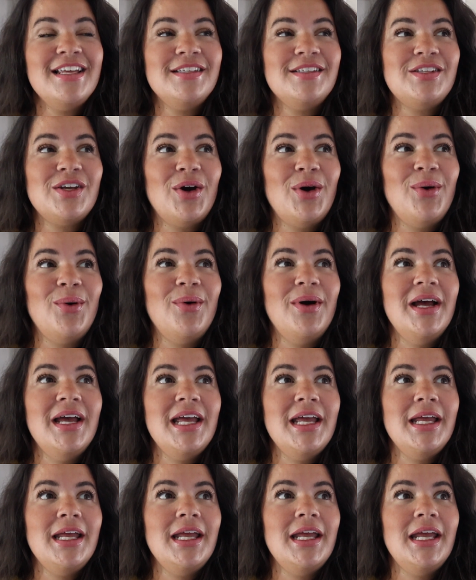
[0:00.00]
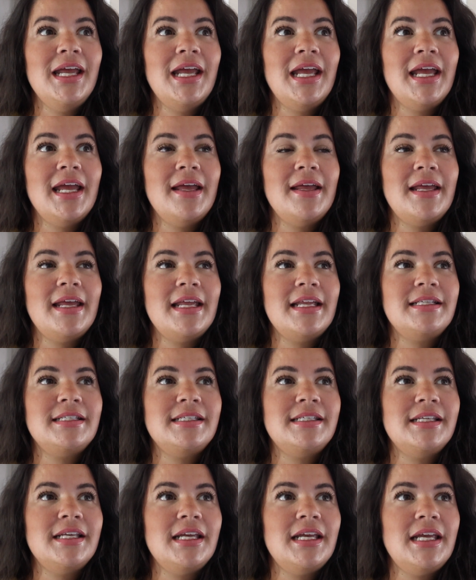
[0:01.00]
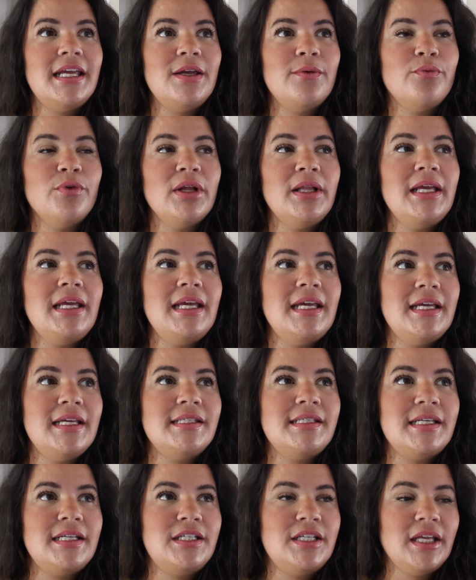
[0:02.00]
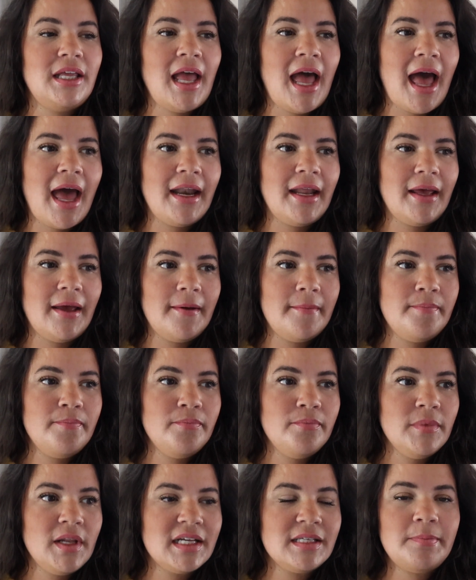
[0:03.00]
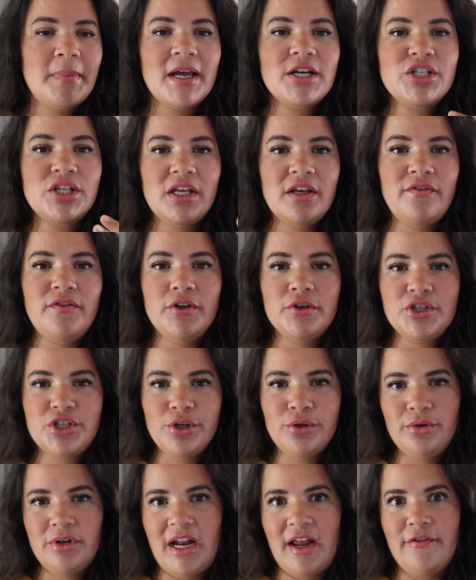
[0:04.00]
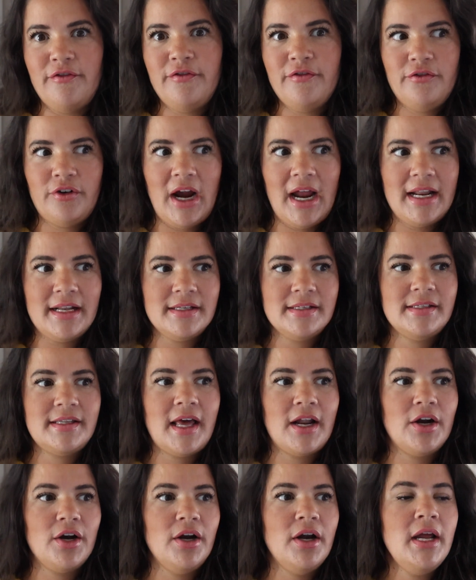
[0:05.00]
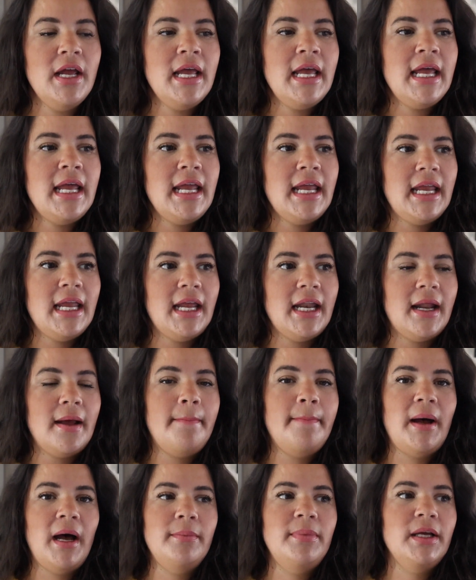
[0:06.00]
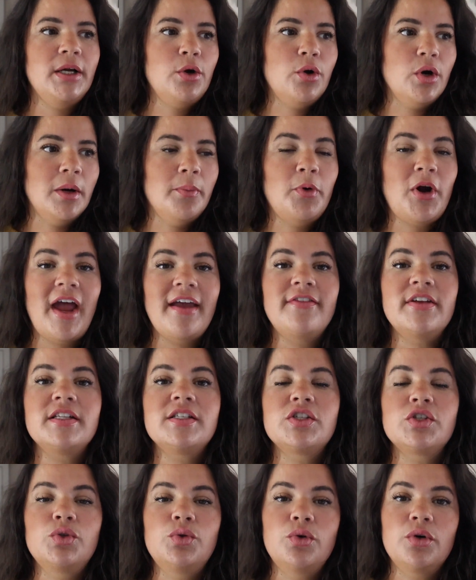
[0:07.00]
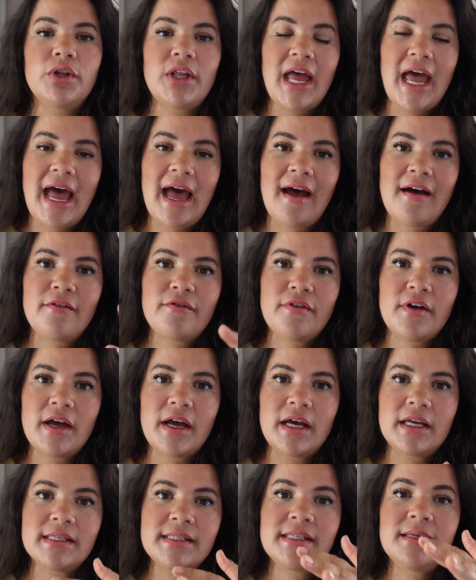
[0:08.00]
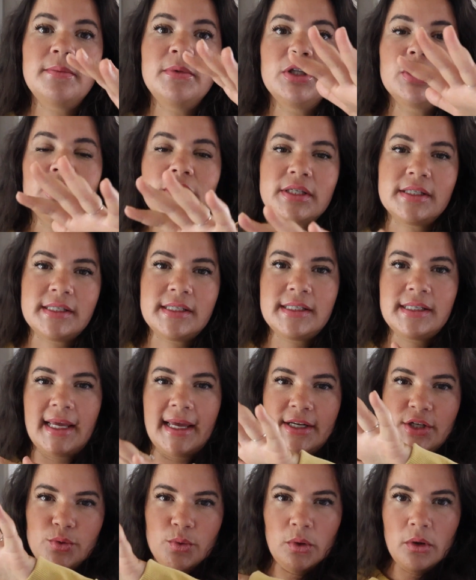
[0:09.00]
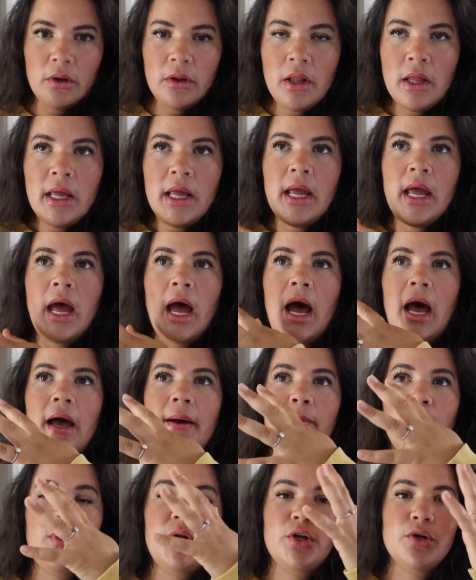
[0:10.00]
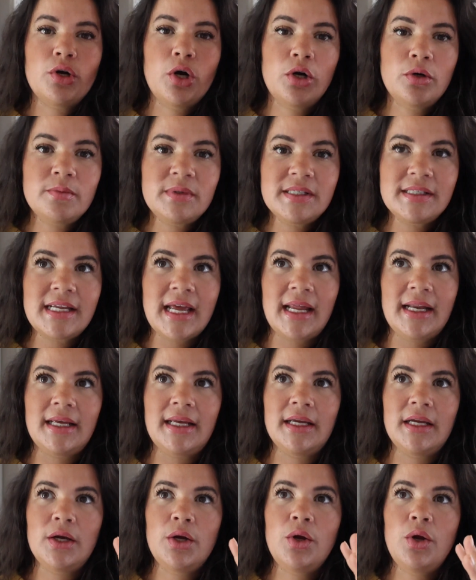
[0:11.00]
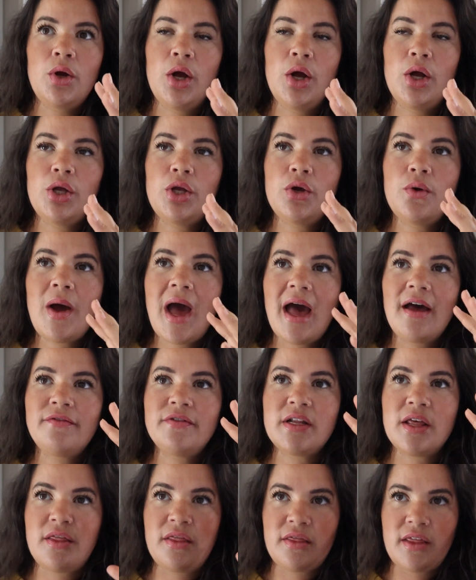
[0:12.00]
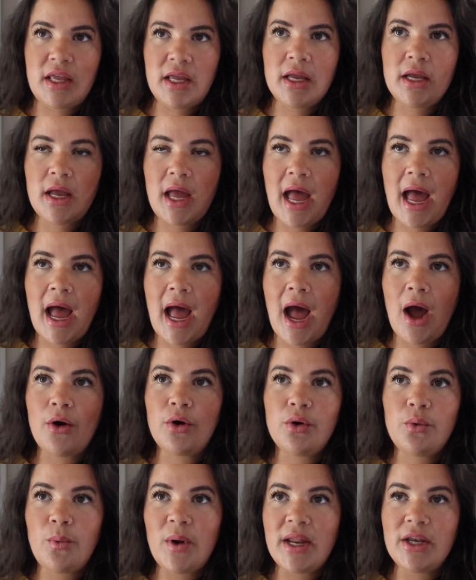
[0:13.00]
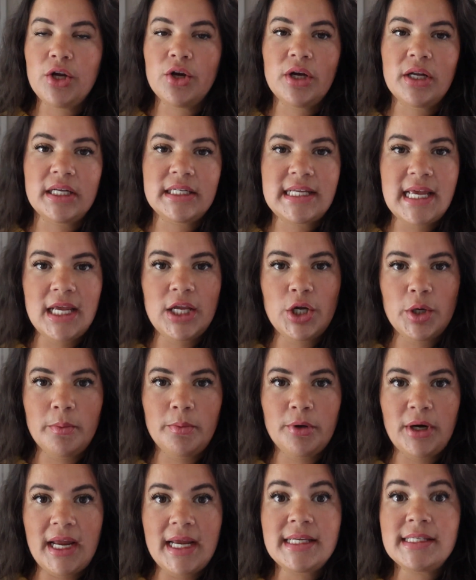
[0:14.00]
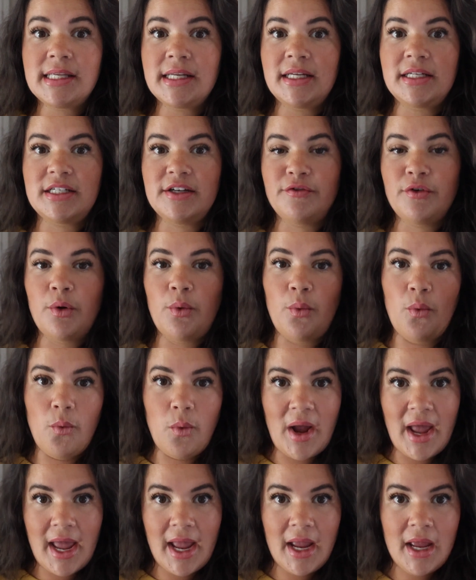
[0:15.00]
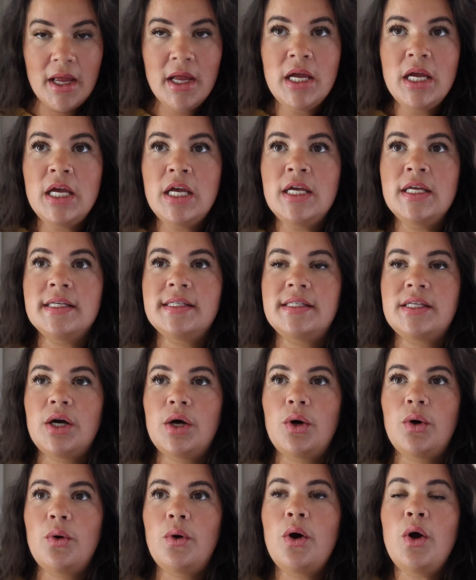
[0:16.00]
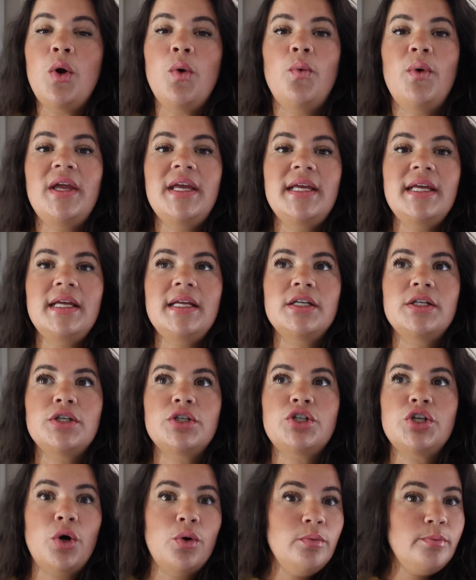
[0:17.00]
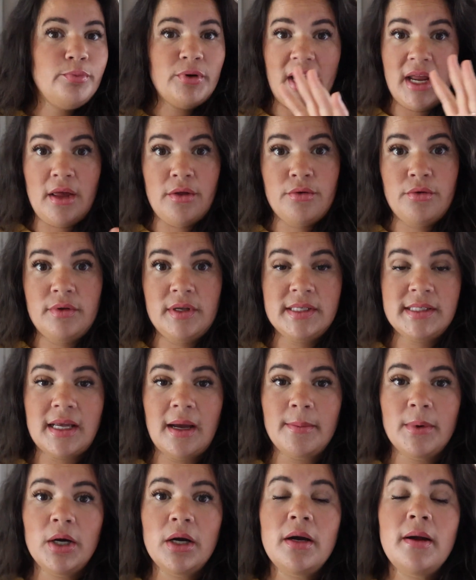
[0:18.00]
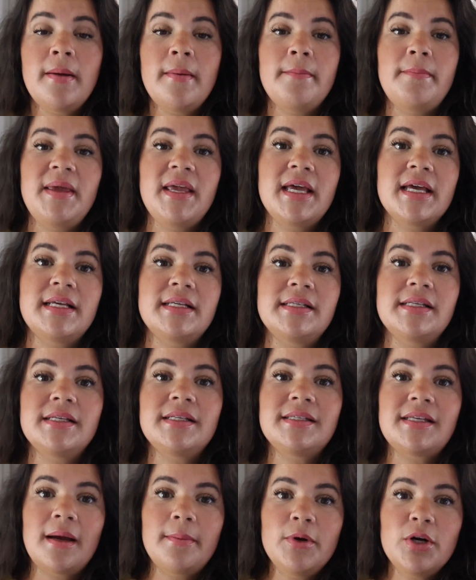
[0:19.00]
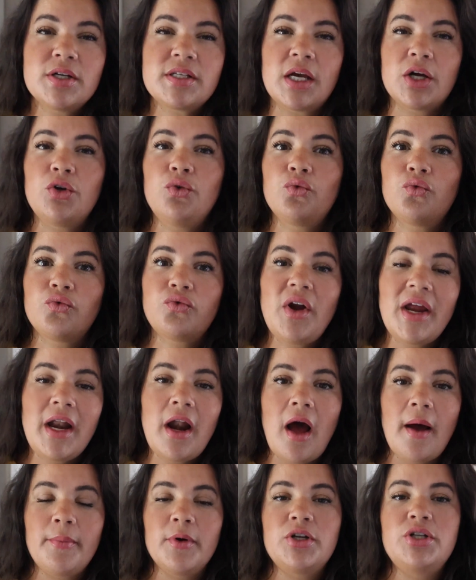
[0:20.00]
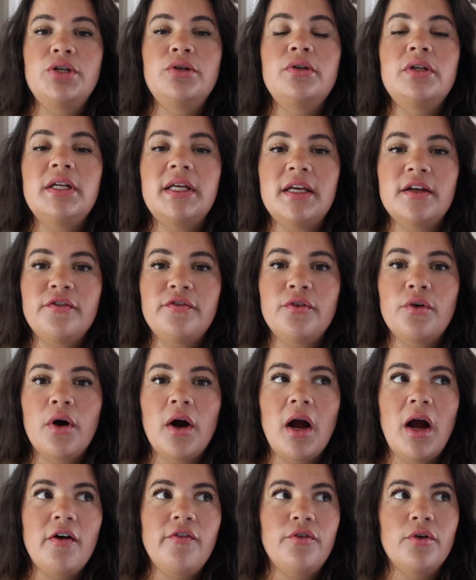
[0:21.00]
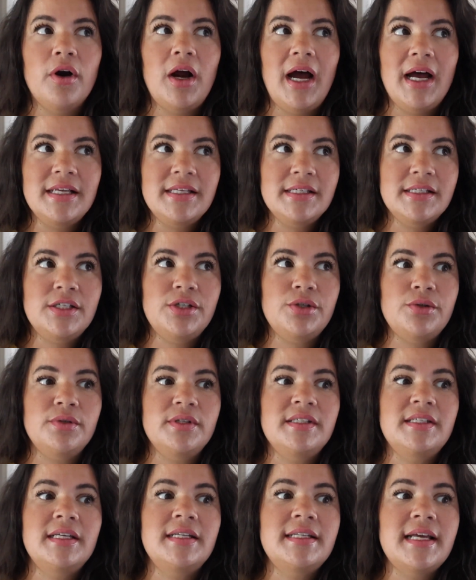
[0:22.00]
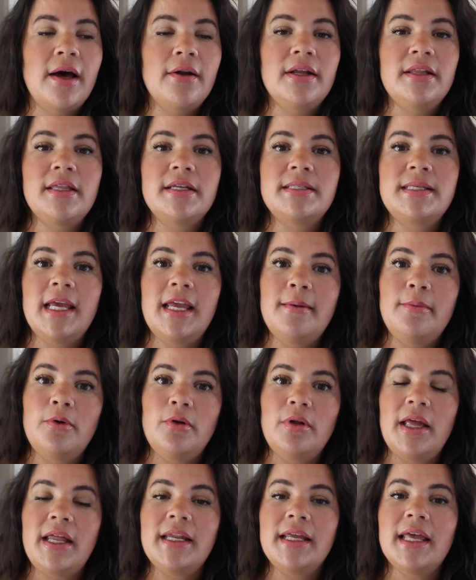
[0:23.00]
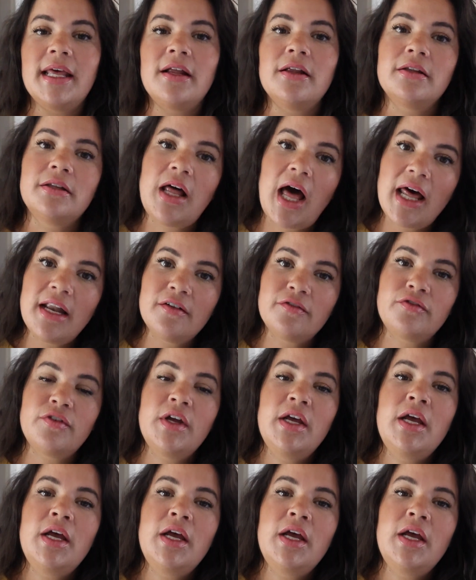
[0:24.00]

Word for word: So it, it's really easy to kind of, especially if your children have friends that are in a public or a private school that have a similar schedule, um, when you're homesteading, you have to think how when you're going to take your breaks in a different way. So we don't break through the summer because summer is a great opportunity for, for us to sit down at the table and get a lot of